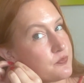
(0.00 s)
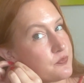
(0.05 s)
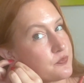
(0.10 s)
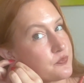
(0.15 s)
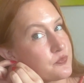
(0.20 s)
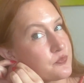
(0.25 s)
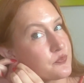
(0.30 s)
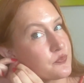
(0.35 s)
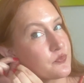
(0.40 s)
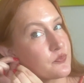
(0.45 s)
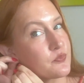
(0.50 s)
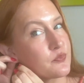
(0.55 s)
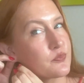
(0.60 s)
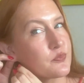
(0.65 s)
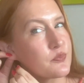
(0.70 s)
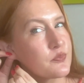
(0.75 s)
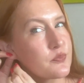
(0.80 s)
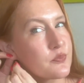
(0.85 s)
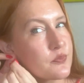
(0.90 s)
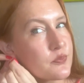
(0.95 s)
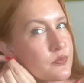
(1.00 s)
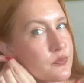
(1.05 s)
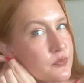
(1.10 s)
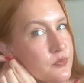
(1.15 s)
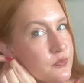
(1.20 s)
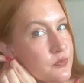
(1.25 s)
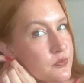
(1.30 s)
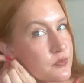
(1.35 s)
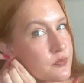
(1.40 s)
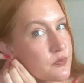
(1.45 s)

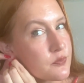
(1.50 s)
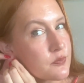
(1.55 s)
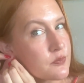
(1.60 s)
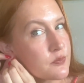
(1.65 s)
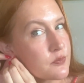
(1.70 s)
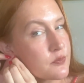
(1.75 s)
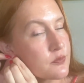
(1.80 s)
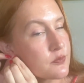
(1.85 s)
(no one is talking)